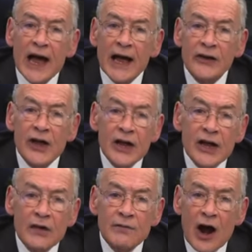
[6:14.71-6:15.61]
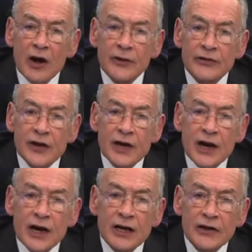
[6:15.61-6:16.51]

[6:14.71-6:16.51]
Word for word: an environment uh,